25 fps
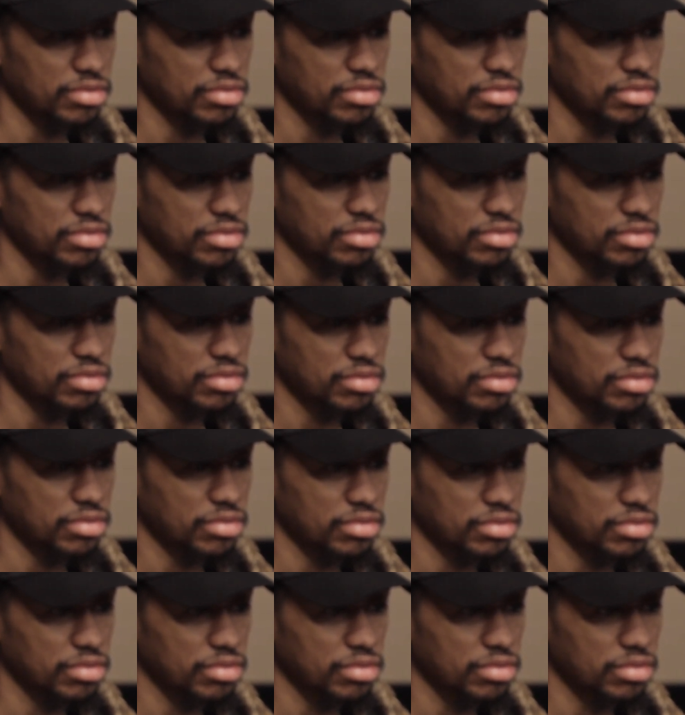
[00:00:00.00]

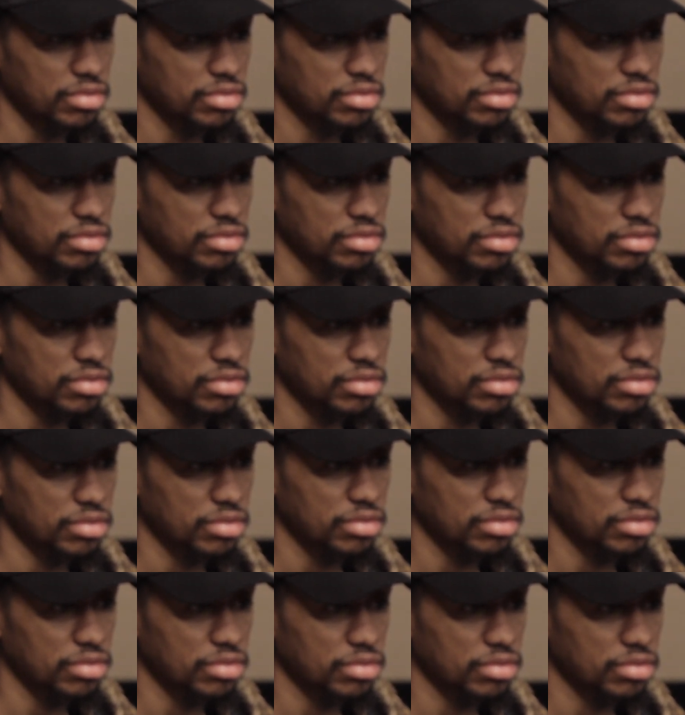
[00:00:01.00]

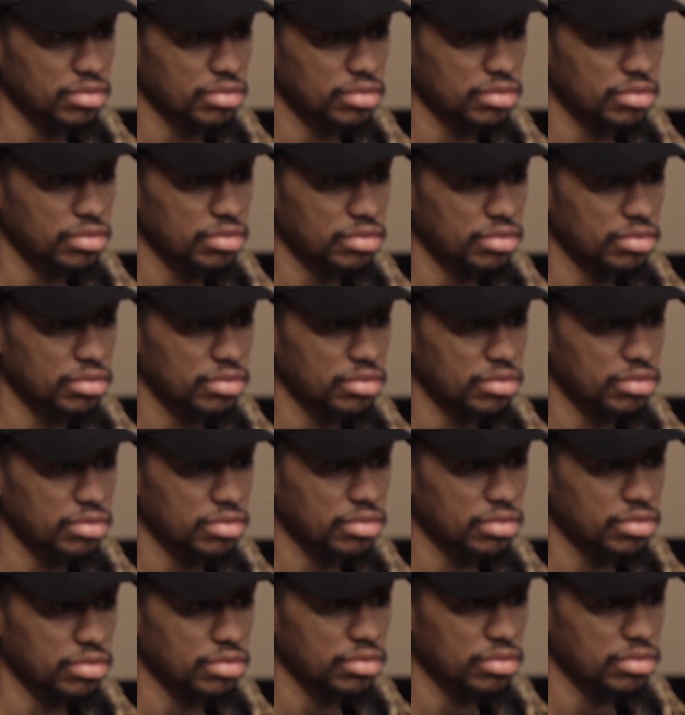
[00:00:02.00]

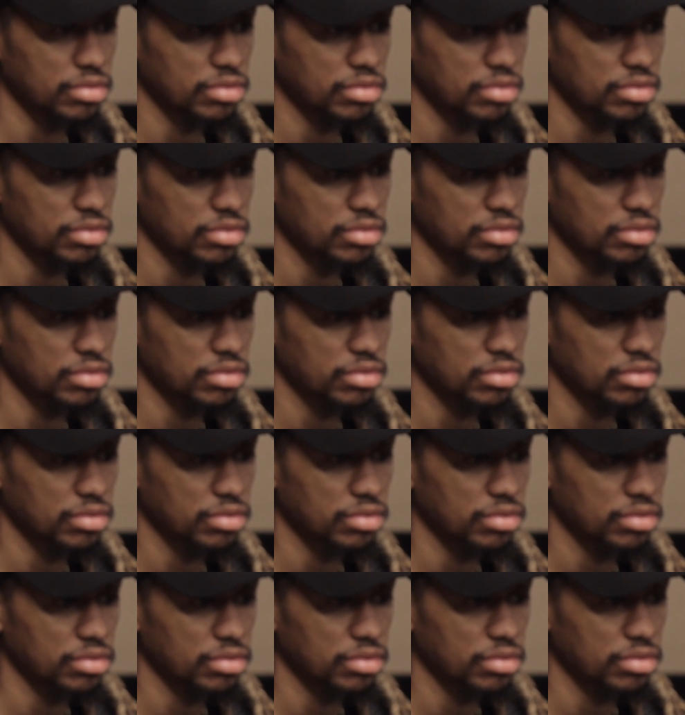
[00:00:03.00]

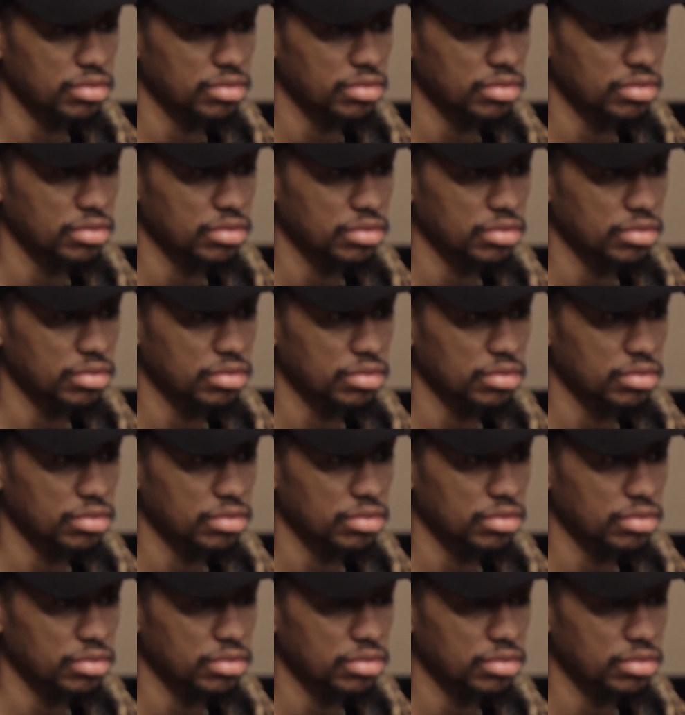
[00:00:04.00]
(silent)